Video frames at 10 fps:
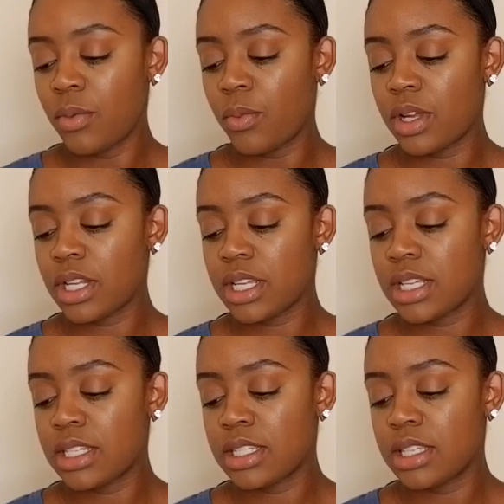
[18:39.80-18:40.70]
What
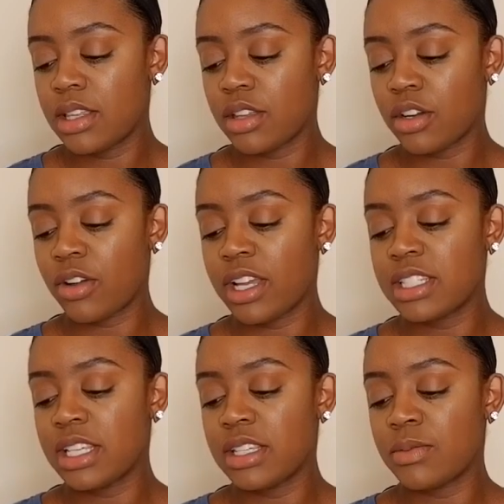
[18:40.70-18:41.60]
is the
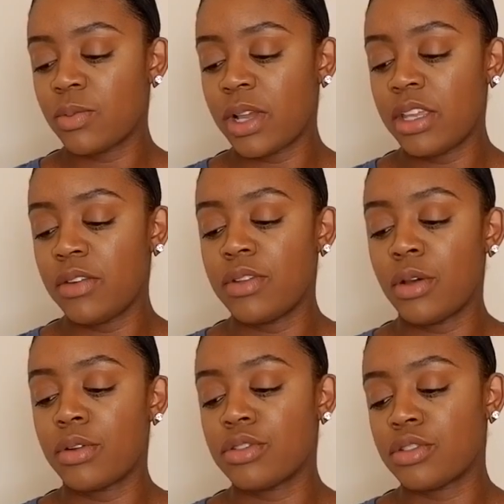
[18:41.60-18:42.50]
craziest way you've
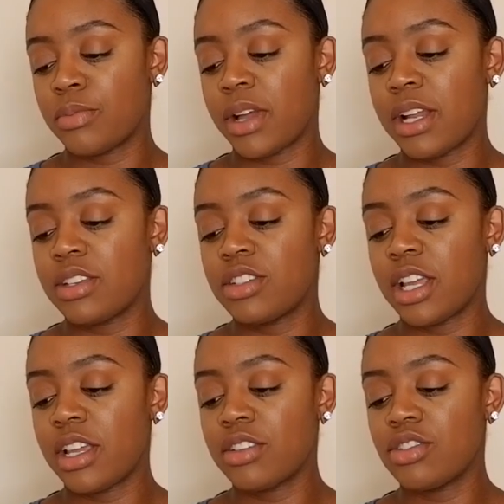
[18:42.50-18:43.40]
noticed your body
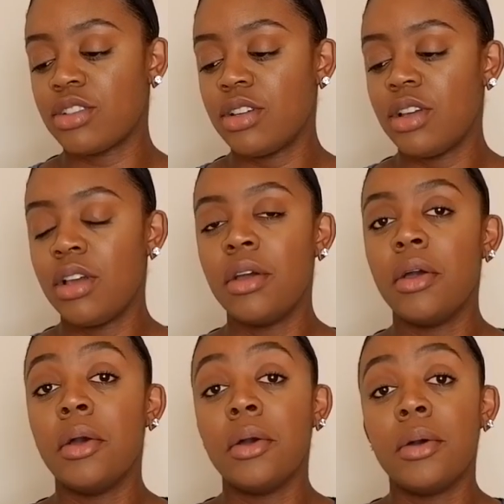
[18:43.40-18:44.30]
change?
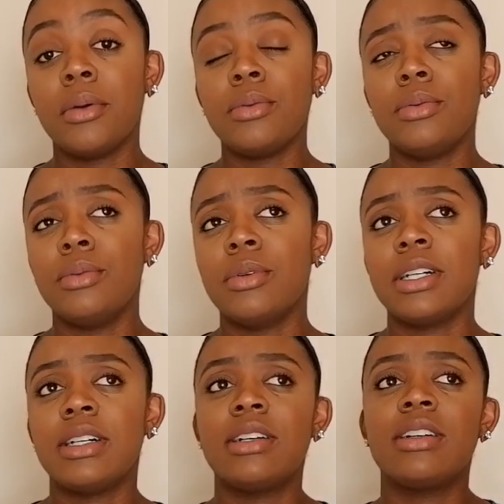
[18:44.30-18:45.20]
Ooh.
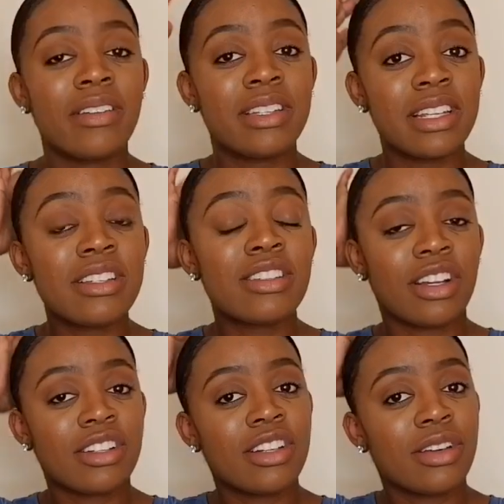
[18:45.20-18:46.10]
I did
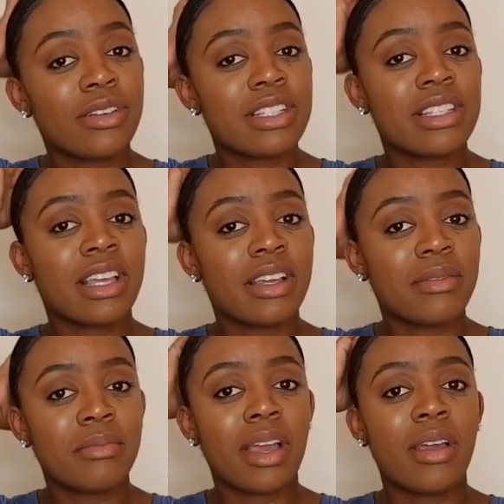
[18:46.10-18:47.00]
start to notice
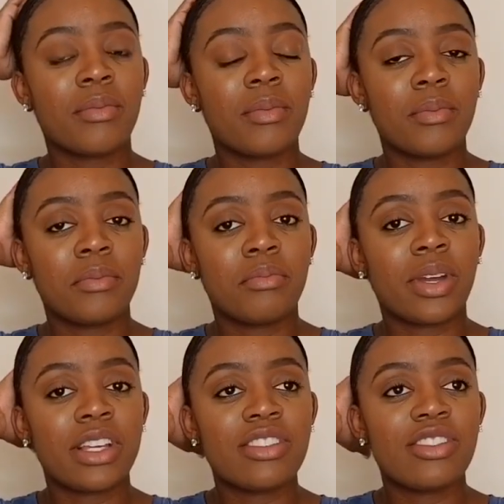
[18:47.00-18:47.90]
like my
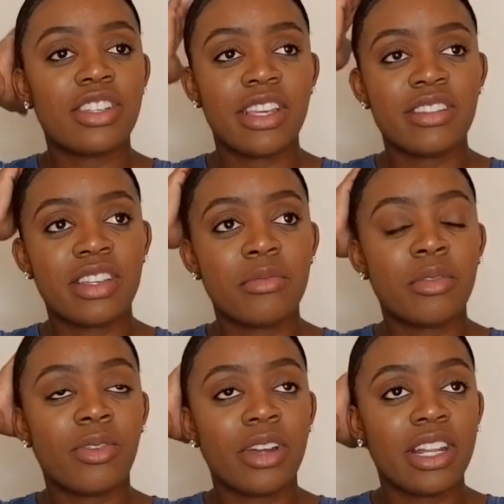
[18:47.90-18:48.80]
breasts changing
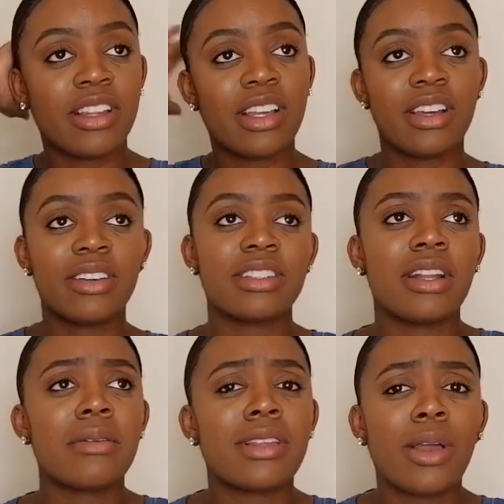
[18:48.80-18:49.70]
before anything else, and
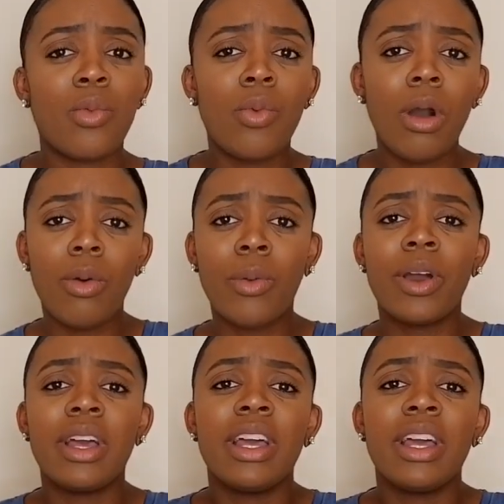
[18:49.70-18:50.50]
I was like, whoa,